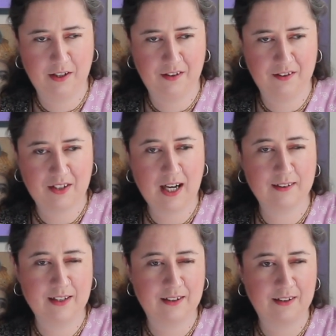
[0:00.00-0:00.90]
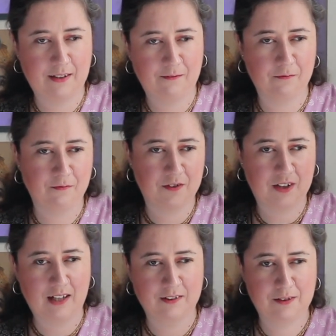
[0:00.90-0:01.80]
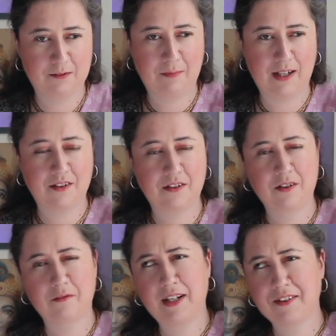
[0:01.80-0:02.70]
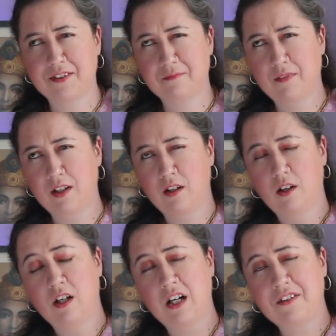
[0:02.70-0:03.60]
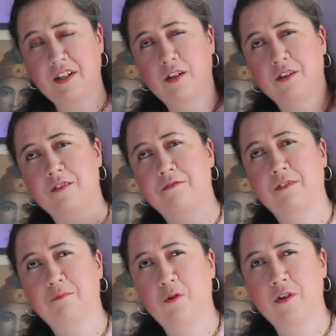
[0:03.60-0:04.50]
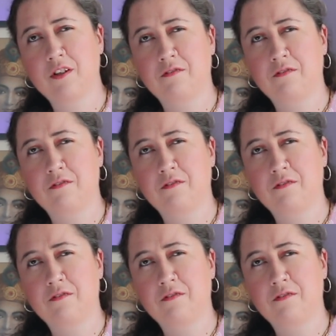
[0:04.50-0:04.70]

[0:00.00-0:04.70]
in Scotland and then from Scotland back to the US. I was getting on the boarding the